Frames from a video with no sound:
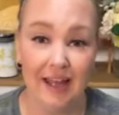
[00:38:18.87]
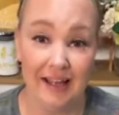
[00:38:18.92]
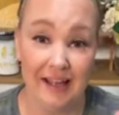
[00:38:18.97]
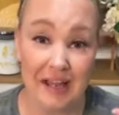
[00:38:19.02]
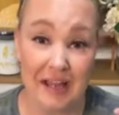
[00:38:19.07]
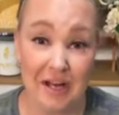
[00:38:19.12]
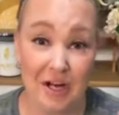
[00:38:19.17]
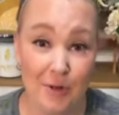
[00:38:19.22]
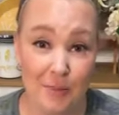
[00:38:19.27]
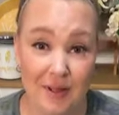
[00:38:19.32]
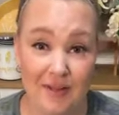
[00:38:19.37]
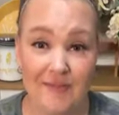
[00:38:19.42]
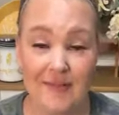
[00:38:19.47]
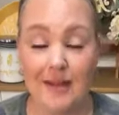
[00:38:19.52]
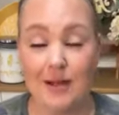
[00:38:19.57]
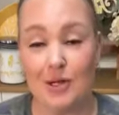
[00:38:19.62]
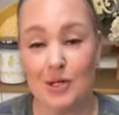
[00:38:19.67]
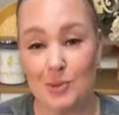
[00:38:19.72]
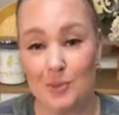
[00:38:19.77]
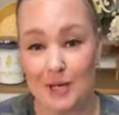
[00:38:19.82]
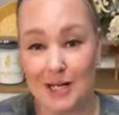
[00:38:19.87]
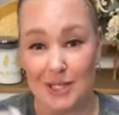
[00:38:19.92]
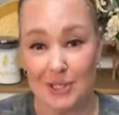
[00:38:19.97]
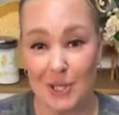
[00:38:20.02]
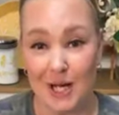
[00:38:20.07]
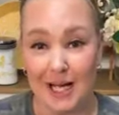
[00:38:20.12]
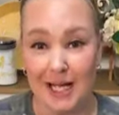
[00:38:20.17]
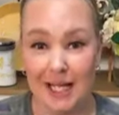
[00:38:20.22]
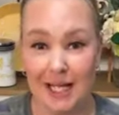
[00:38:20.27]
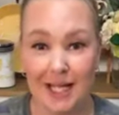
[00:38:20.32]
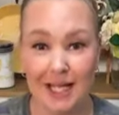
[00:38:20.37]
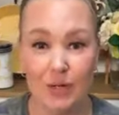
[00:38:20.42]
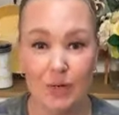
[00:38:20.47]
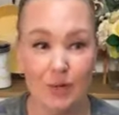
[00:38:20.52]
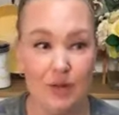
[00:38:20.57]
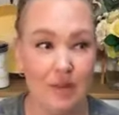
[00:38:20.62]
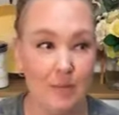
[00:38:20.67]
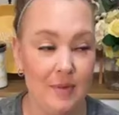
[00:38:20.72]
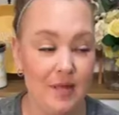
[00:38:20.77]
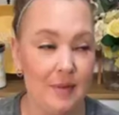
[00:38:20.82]
I got it on my fingers, but I try to hit
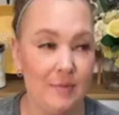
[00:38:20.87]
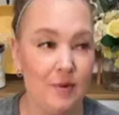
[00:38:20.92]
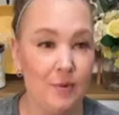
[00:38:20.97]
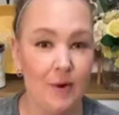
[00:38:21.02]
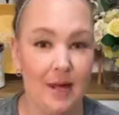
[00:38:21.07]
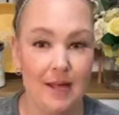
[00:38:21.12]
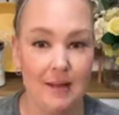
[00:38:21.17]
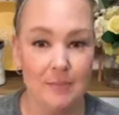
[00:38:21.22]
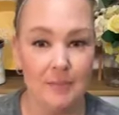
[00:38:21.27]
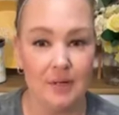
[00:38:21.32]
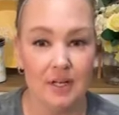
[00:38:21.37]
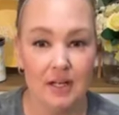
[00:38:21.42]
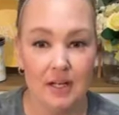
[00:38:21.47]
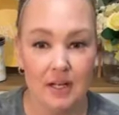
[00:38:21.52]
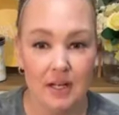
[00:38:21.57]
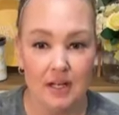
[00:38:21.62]
it with a baby wipe